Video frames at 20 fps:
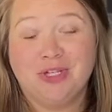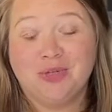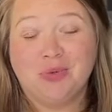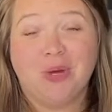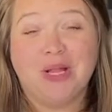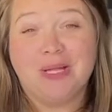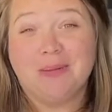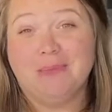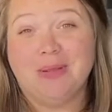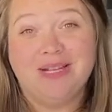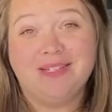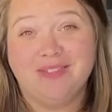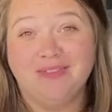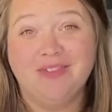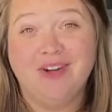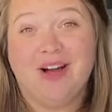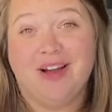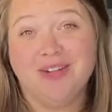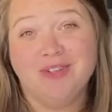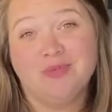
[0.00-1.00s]
the dwelling place of
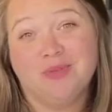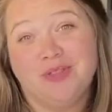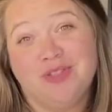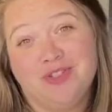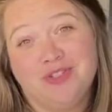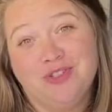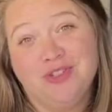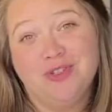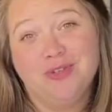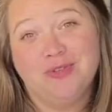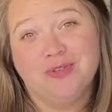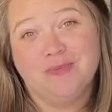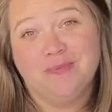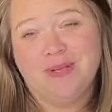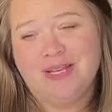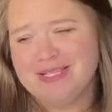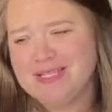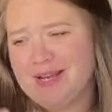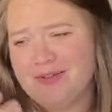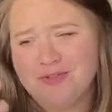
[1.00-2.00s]
God is with the Jews
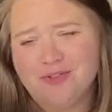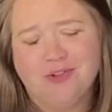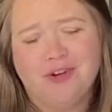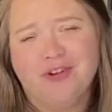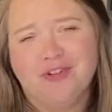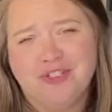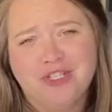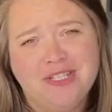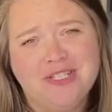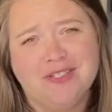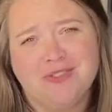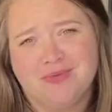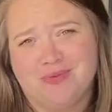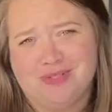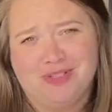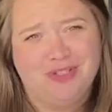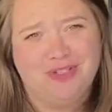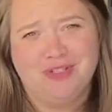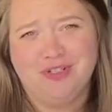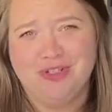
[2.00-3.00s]
because, after all, Jesus
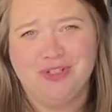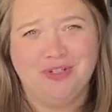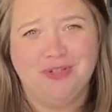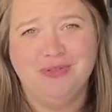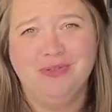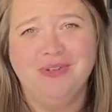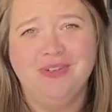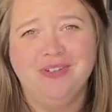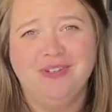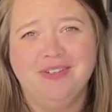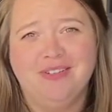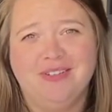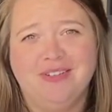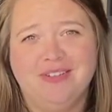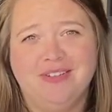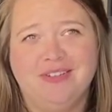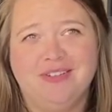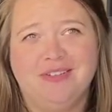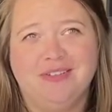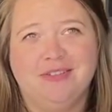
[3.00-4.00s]
was a Jew.
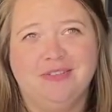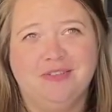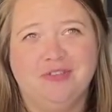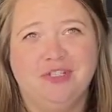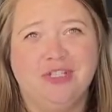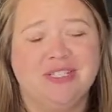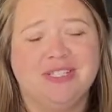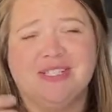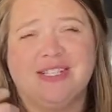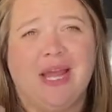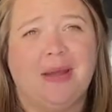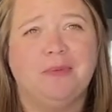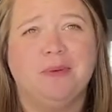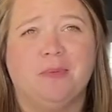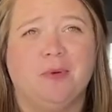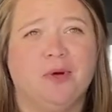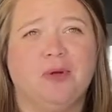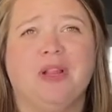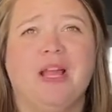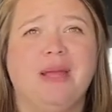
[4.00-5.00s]
Jesus came to
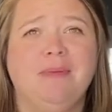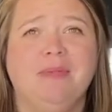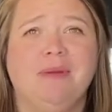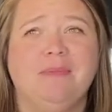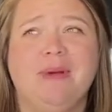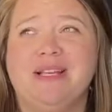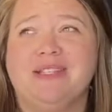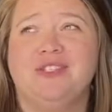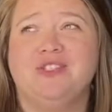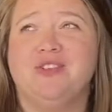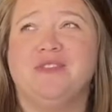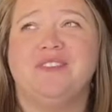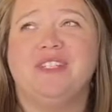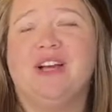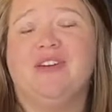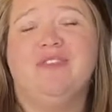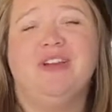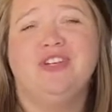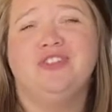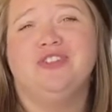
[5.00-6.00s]
proclaim the message of
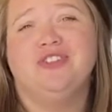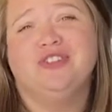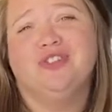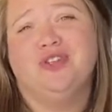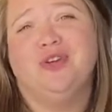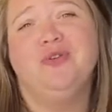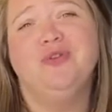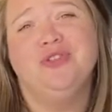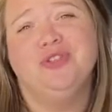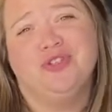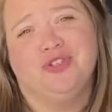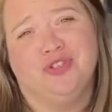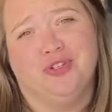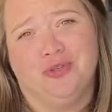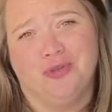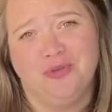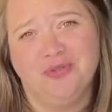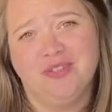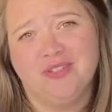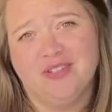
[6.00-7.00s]
salvation to the
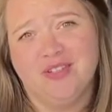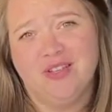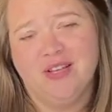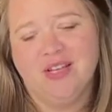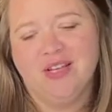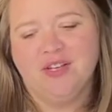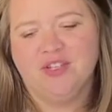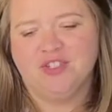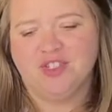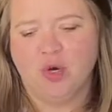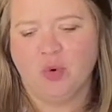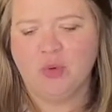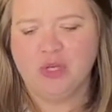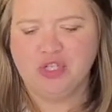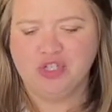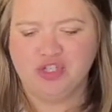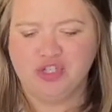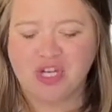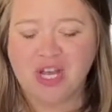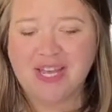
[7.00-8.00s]
Jews. So
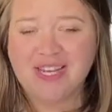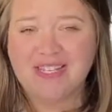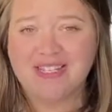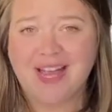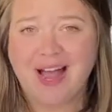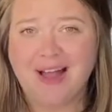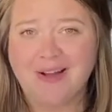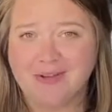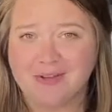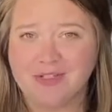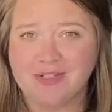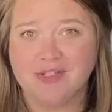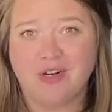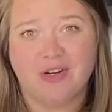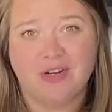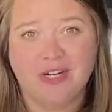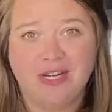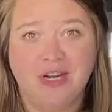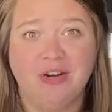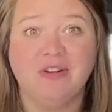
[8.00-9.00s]
when Gentiles
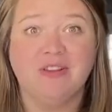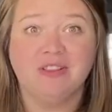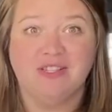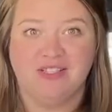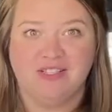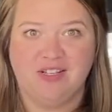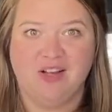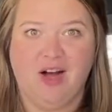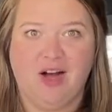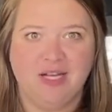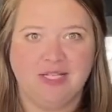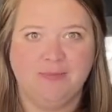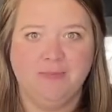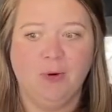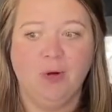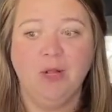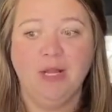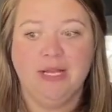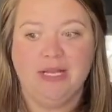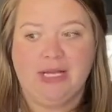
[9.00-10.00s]
started hearing this
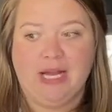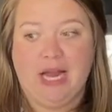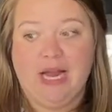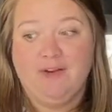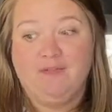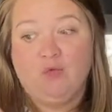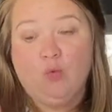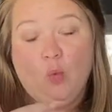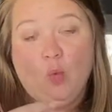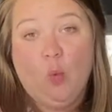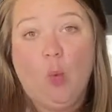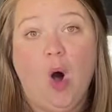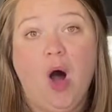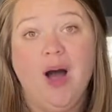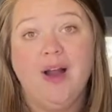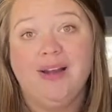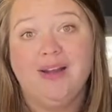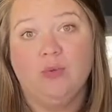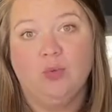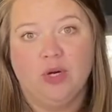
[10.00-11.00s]
gospel and kind of
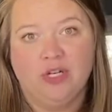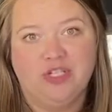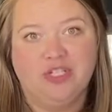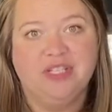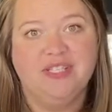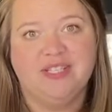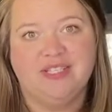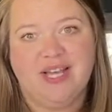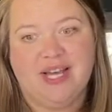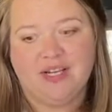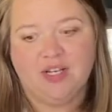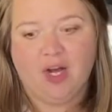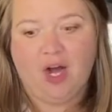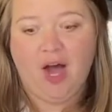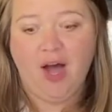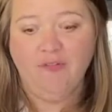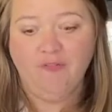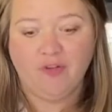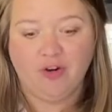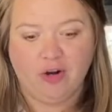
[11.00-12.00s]
wanted what Jesus had to
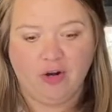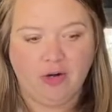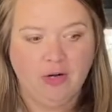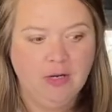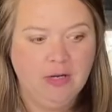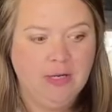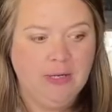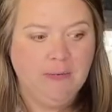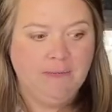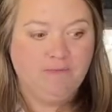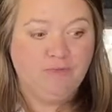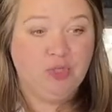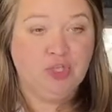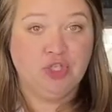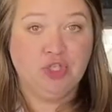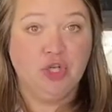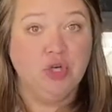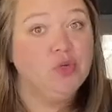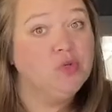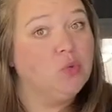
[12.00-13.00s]
offer, the
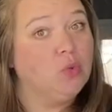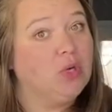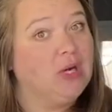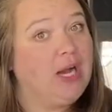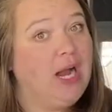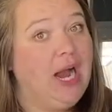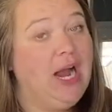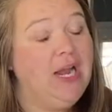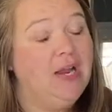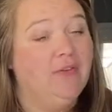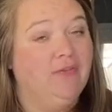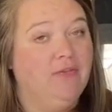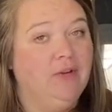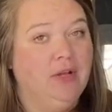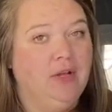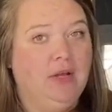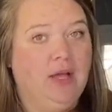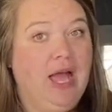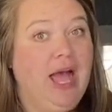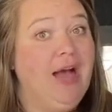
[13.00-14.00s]
Jews were kind of
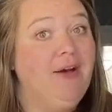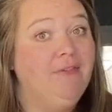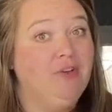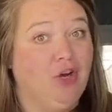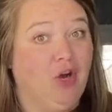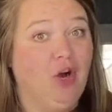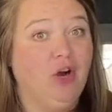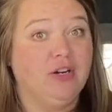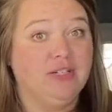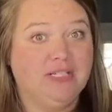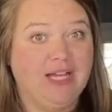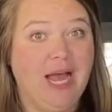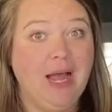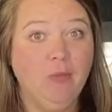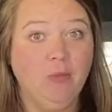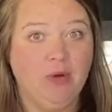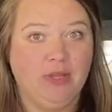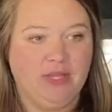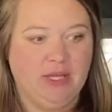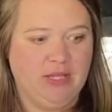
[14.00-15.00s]
having a hard
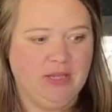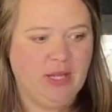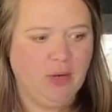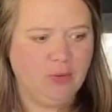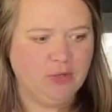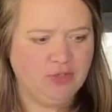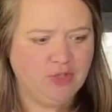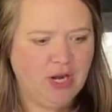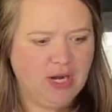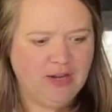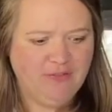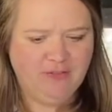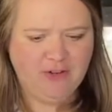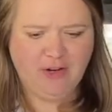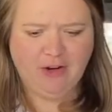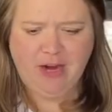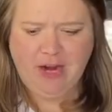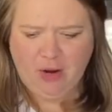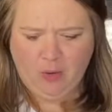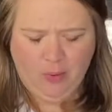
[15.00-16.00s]
time with it. They were trying to
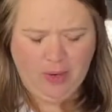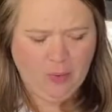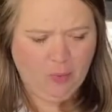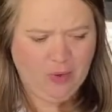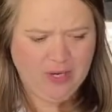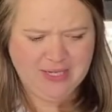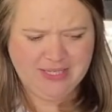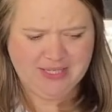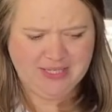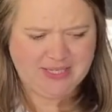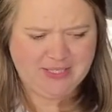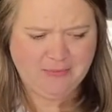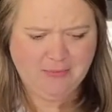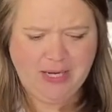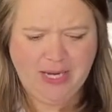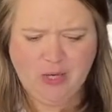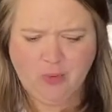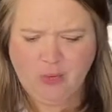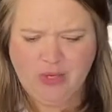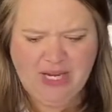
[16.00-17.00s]
figure out, wait, what does this
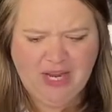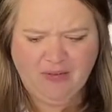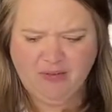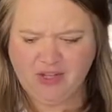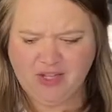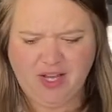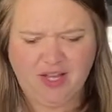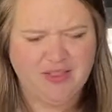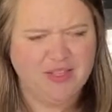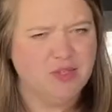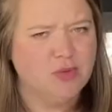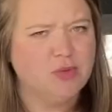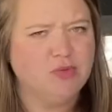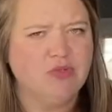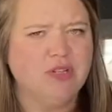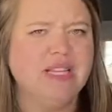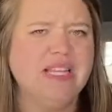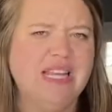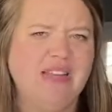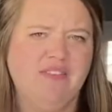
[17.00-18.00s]
mean? We never thought this was
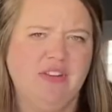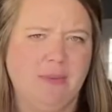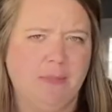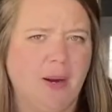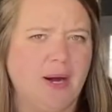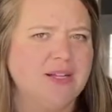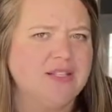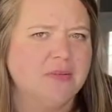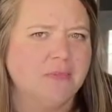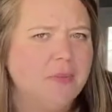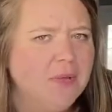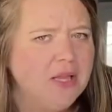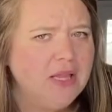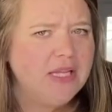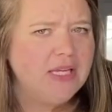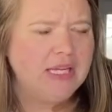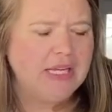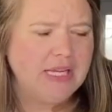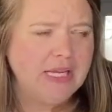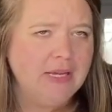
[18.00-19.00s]
really even a
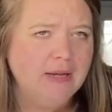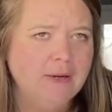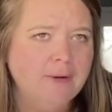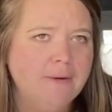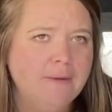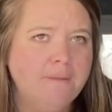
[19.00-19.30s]
possibility.